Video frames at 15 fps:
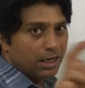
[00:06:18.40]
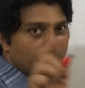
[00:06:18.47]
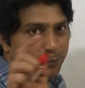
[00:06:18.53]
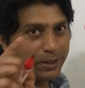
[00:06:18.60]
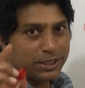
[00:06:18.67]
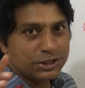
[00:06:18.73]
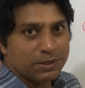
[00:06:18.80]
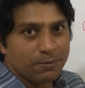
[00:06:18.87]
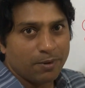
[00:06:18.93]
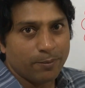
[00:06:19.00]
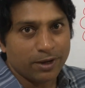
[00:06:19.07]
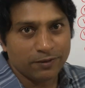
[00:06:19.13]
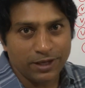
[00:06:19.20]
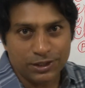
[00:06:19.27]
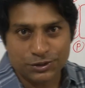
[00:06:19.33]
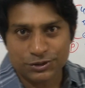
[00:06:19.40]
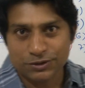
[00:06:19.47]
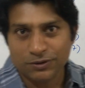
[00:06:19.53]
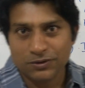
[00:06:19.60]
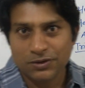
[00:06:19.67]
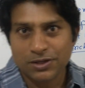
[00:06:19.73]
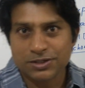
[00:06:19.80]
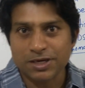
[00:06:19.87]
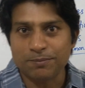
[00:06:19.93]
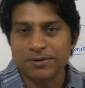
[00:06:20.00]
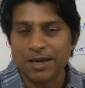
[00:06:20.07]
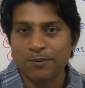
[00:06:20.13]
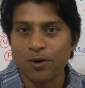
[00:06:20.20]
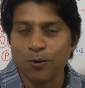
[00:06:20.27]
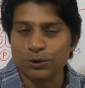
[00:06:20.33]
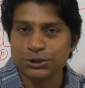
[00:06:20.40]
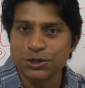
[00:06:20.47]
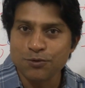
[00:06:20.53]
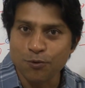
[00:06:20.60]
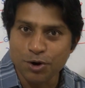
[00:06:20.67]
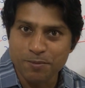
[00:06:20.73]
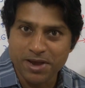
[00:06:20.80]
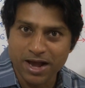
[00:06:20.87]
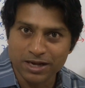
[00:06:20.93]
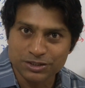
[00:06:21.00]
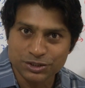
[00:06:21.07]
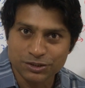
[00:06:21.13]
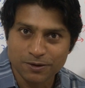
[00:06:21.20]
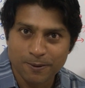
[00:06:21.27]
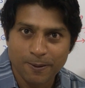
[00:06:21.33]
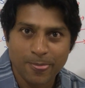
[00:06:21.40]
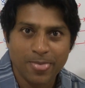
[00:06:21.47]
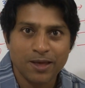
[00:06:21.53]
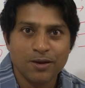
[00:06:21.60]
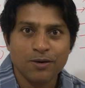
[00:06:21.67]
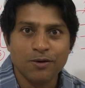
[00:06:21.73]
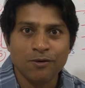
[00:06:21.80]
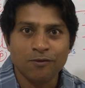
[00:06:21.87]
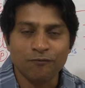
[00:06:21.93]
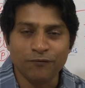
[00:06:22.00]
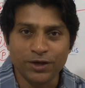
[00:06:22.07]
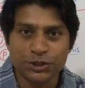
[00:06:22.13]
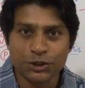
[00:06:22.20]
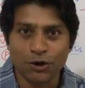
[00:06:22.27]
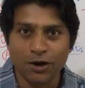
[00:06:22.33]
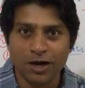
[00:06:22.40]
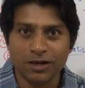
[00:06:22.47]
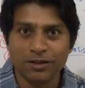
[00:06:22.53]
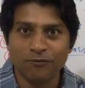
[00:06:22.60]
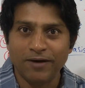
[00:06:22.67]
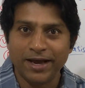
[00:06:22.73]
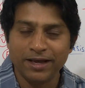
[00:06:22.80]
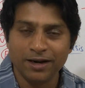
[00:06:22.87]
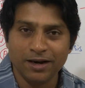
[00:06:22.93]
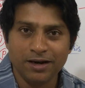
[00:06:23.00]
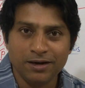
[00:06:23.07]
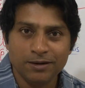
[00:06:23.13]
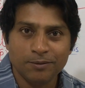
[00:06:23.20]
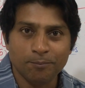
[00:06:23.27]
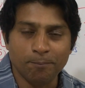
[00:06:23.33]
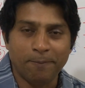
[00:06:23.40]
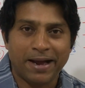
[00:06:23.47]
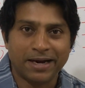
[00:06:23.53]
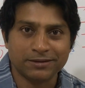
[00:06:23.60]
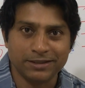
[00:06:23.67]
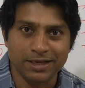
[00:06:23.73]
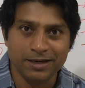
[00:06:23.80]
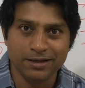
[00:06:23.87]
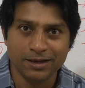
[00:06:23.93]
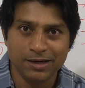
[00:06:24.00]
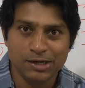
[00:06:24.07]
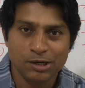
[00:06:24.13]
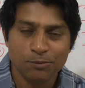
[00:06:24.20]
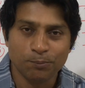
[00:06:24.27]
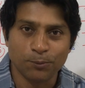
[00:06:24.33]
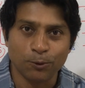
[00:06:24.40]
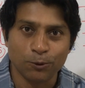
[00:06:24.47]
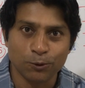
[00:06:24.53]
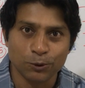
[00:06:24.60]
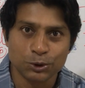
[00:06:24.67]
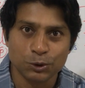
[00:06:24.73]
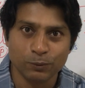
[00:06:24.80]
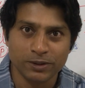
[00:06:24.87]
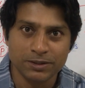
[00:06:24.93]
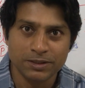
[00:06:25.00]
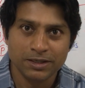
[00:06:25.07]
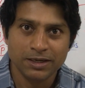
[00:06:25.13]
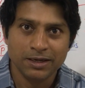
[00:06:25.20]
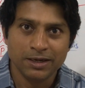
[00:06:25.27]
Please remember these. Sometime a question could be asked, which are the viral, bacterial, protozoan